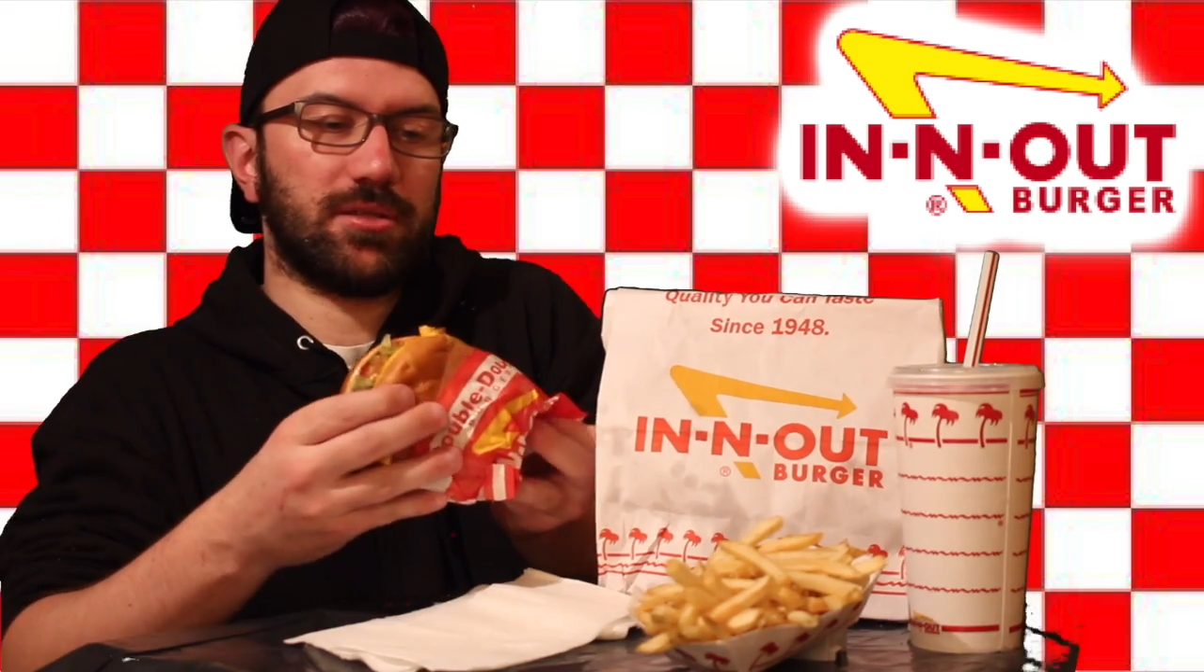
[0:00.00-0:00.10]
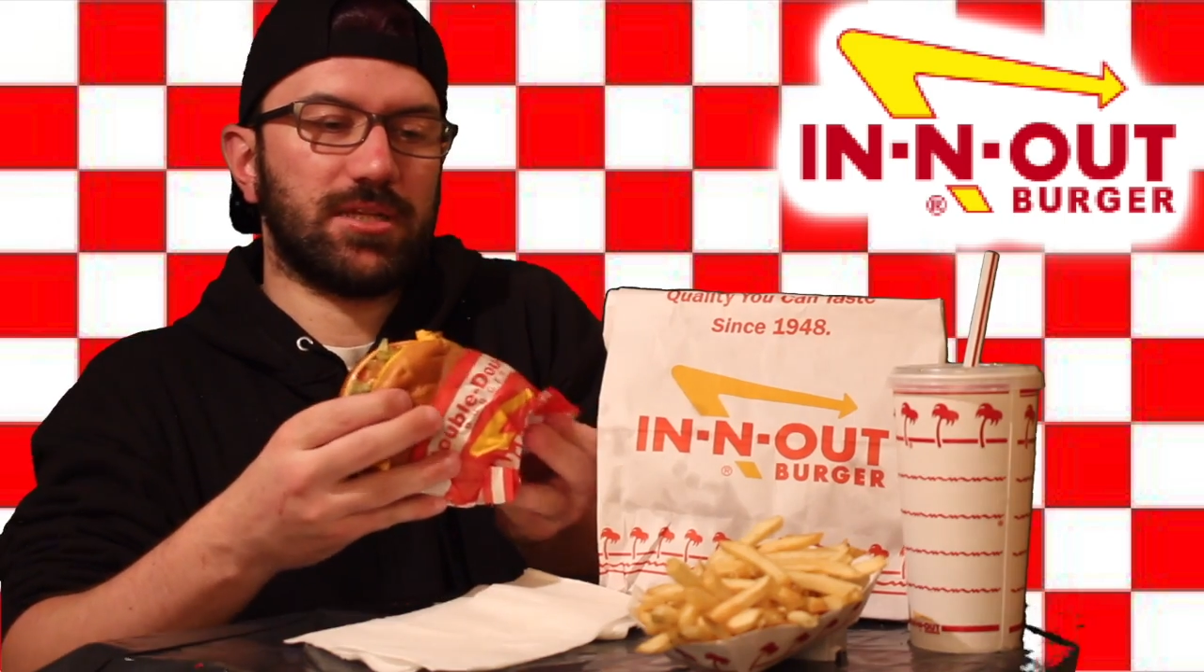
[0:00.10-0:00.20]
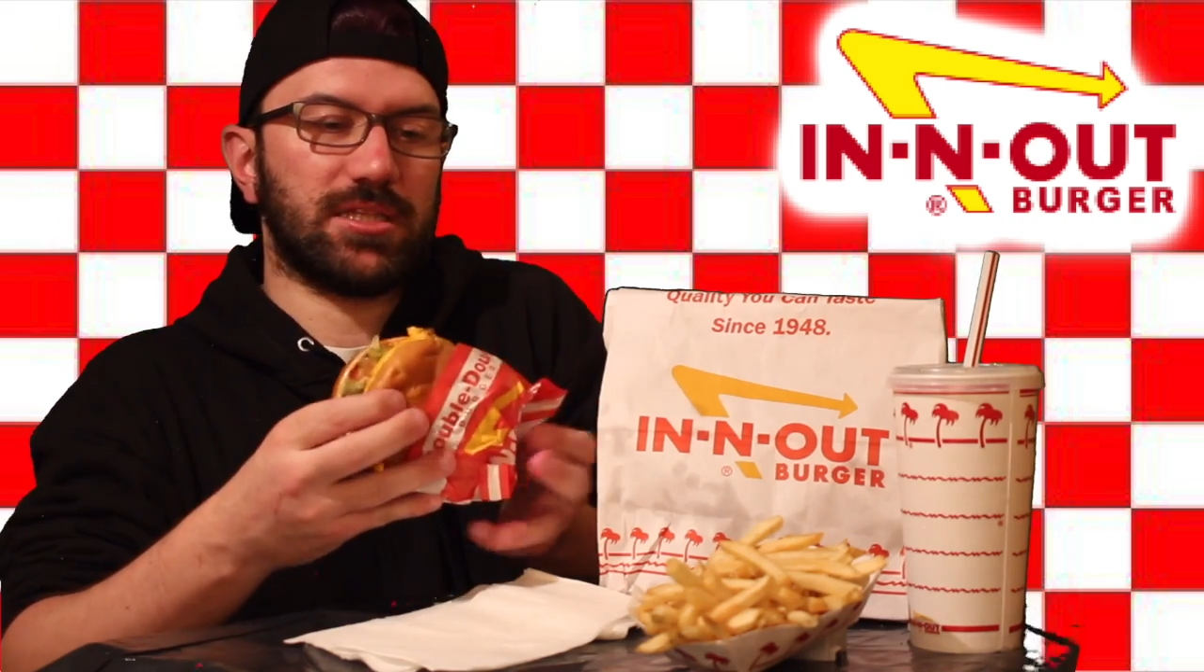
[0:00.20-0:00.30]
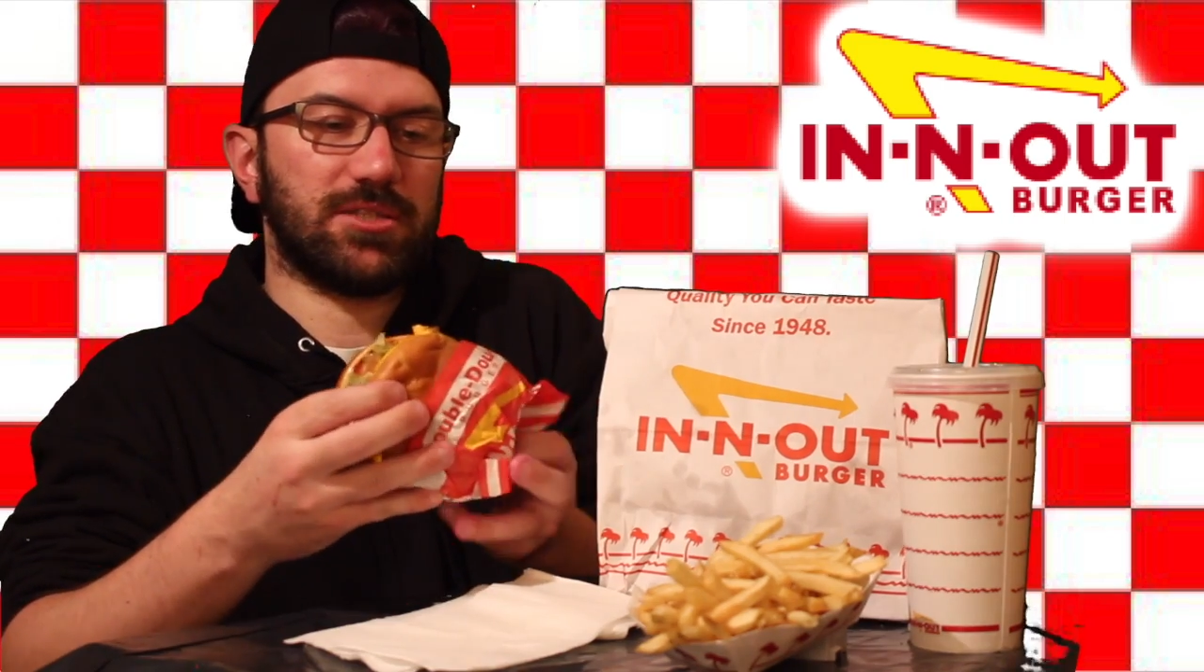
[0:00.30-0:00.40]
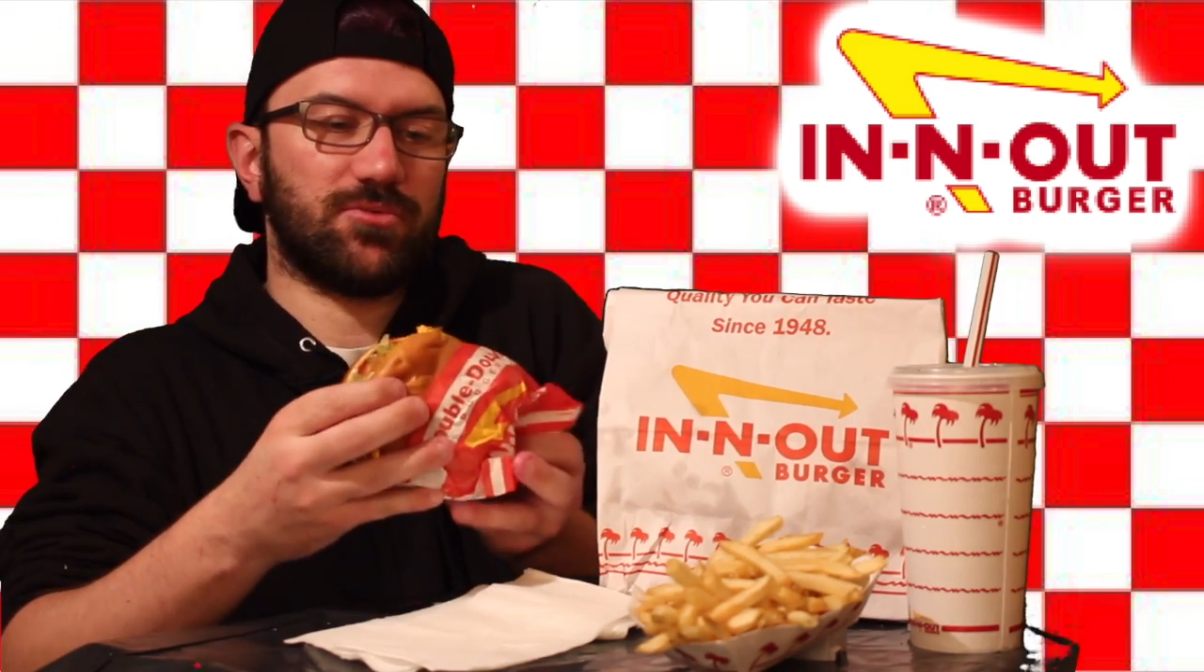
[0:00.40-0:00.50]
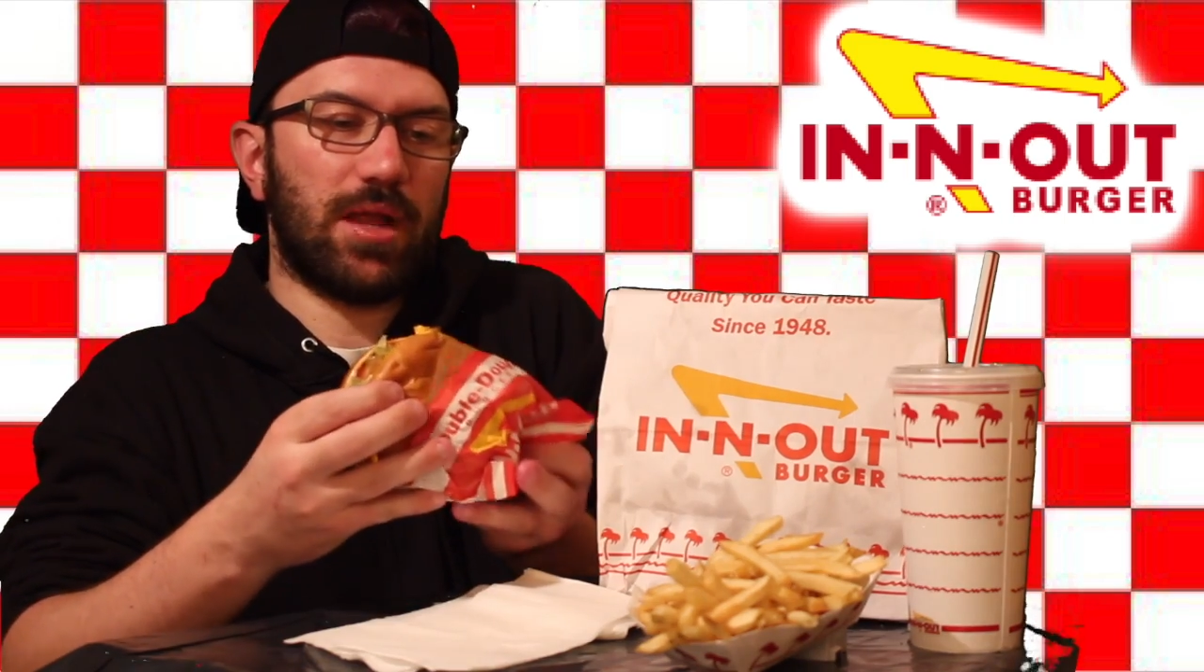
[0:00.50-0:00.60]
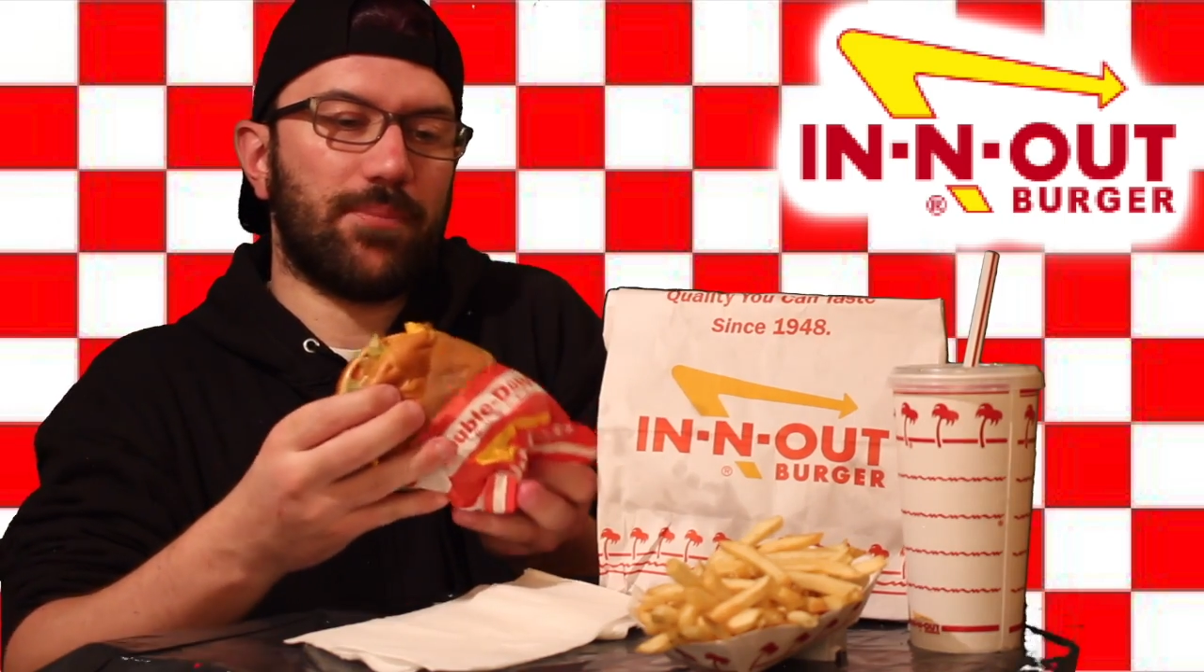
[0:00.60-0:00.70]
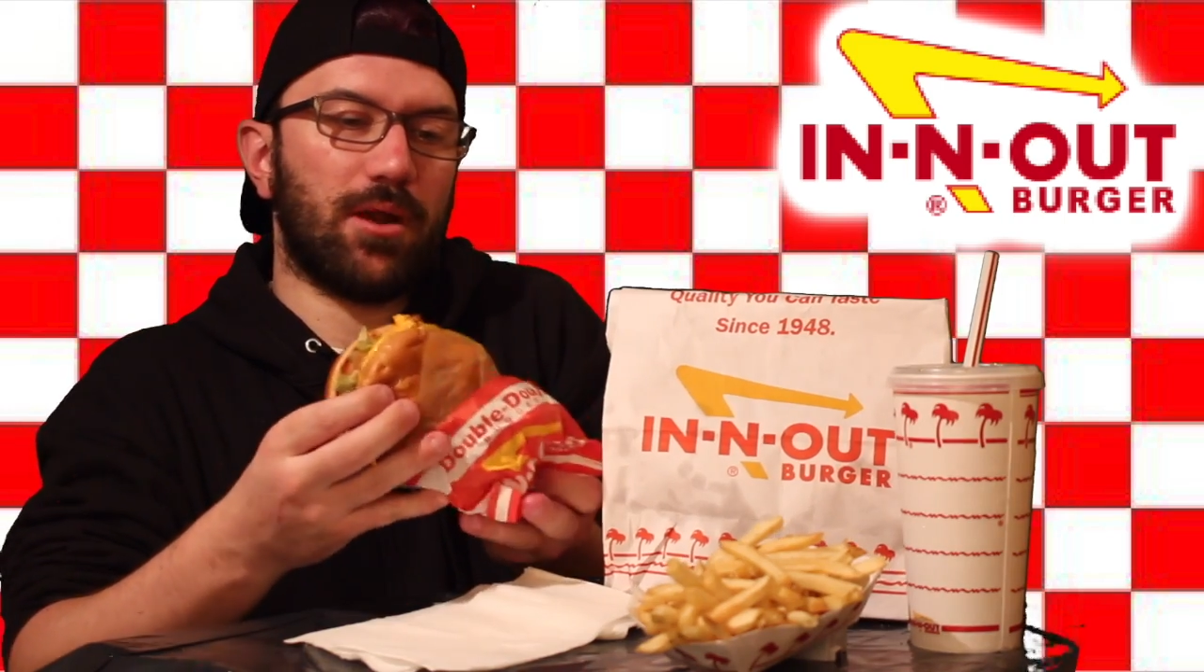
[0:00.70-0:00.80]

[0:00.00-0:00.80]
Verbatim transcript: Take this wrapper.